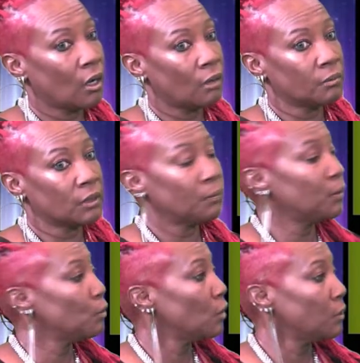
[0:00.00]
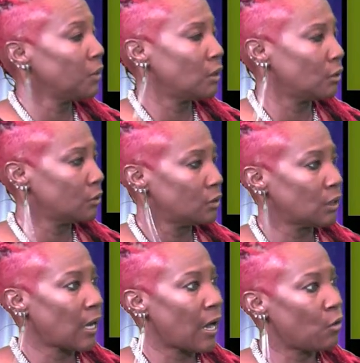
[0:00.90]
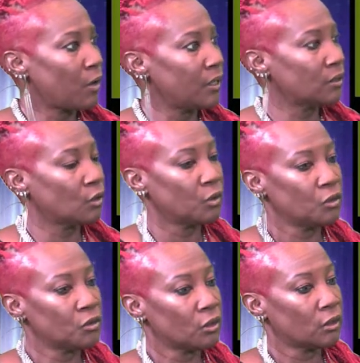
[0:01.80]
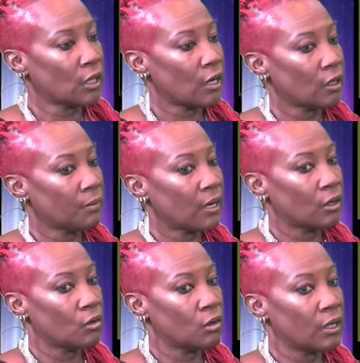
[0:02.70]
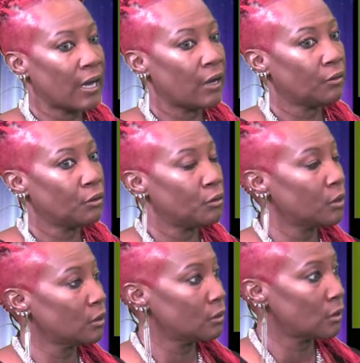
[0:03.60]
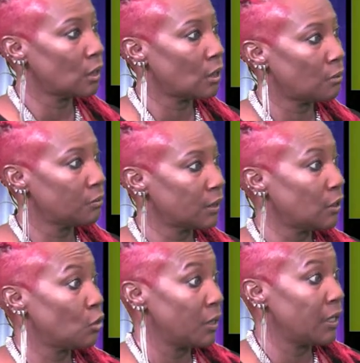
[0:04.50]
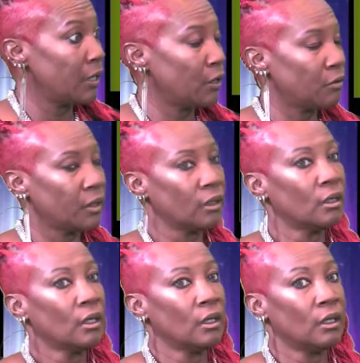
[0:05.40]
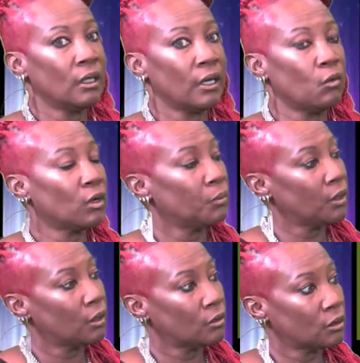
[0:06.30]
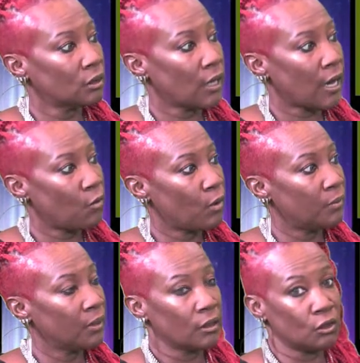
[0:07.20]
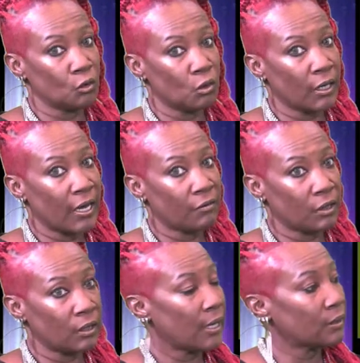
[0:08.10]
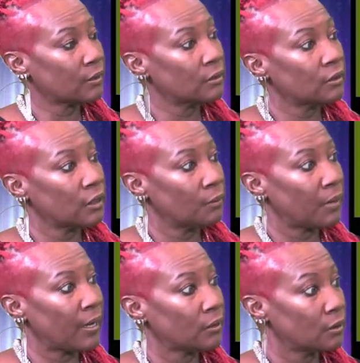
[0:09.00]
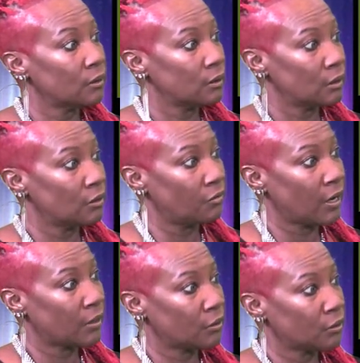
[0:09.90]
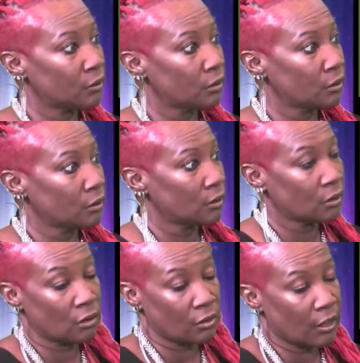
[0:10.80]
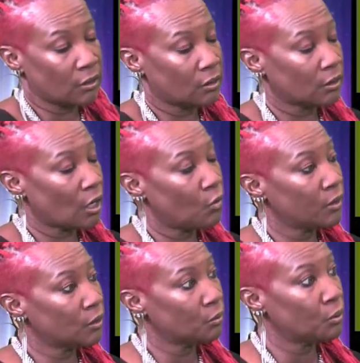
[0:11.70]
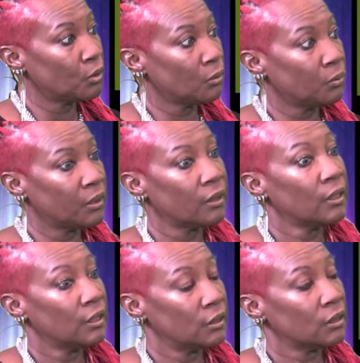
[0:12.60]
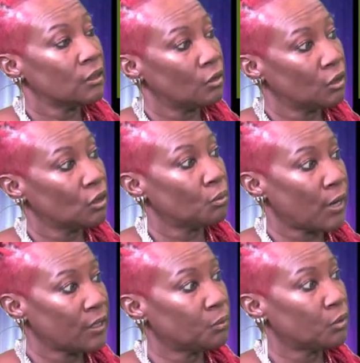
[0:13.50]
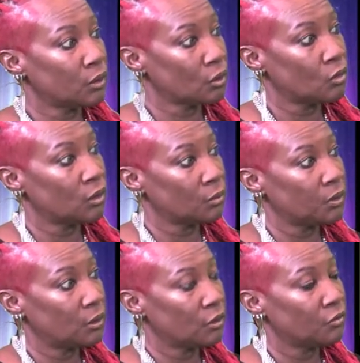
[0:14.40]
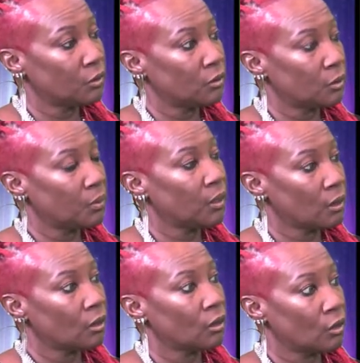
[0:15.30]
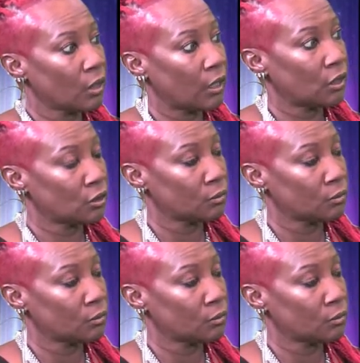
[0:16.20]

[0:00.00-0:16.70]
Some people want to be closer to the highway, so when you start talking about going out north, say the Gwinnett area, then they want to be closer to the highway because you want to have good access to get back to the city faster. So location is always important, but just know that your price point is going to be different depending on the location.